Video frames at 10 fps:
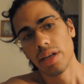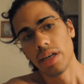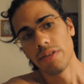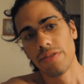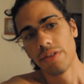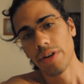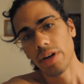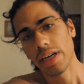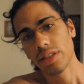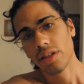if the
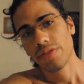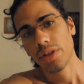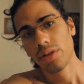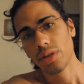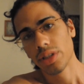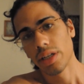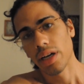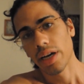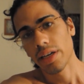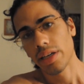video has enough views and
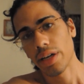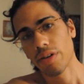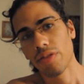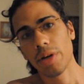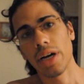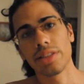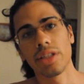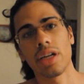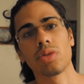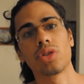I hear from you guys
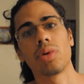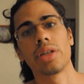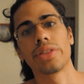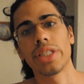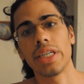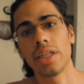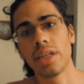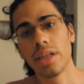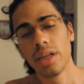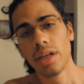that that's what you want to see,
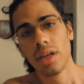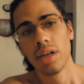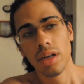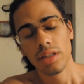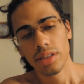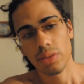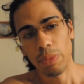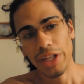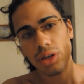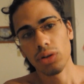this
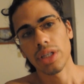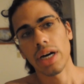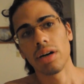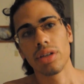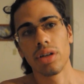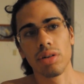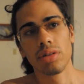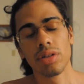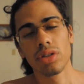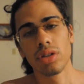mainly goes out, you
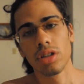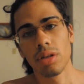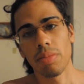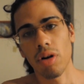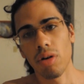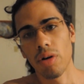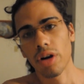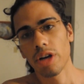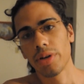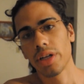know, to the
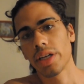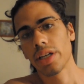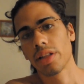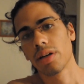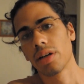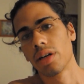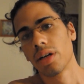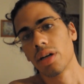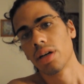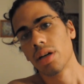parkour community and the,
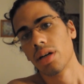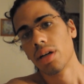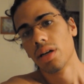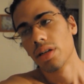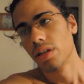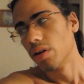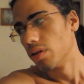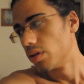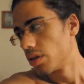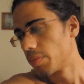you
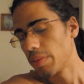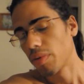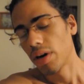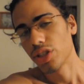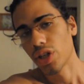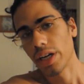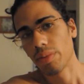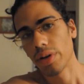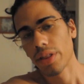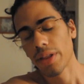know, the people I
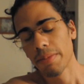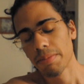train with.